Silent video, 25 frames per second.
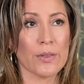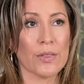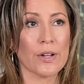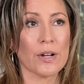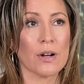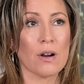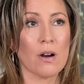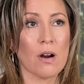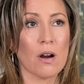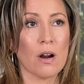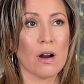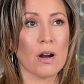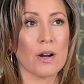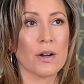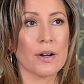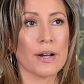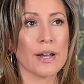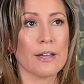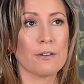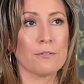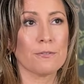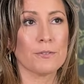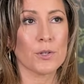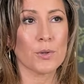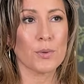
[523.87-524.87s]
There are
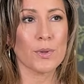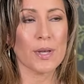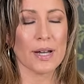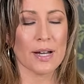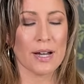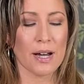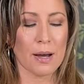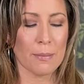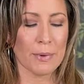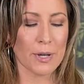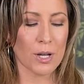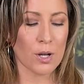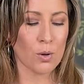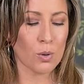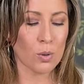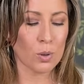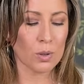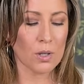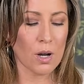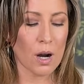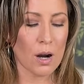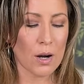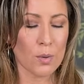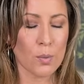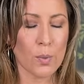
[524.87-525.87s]
a few that come in
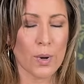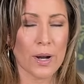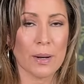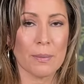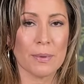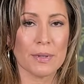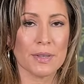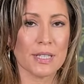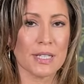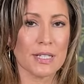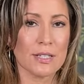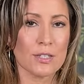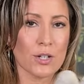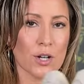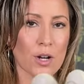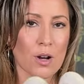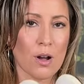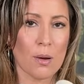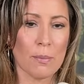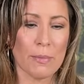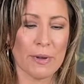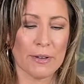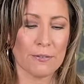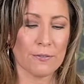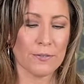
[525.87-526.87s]
gold hardware, but these are
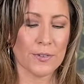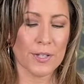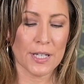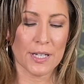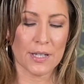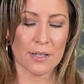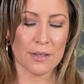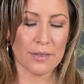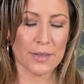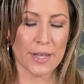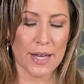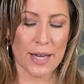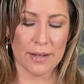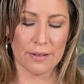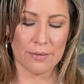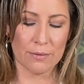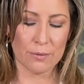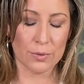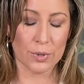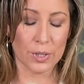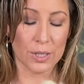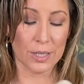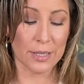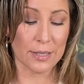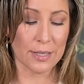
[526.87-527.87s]
on my feet. That
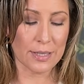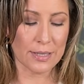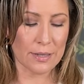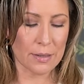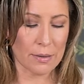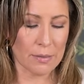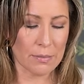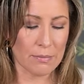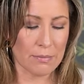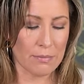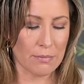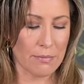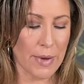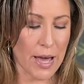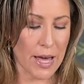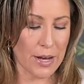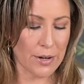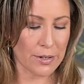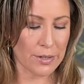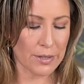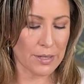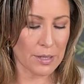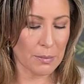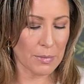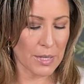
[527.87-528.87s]
really doesn't
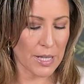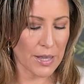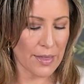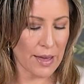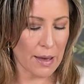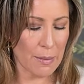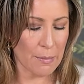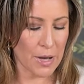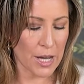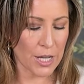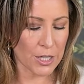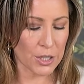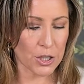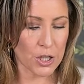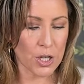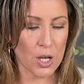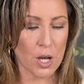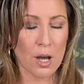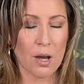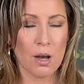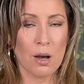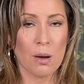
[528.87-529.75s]
matter to me that much.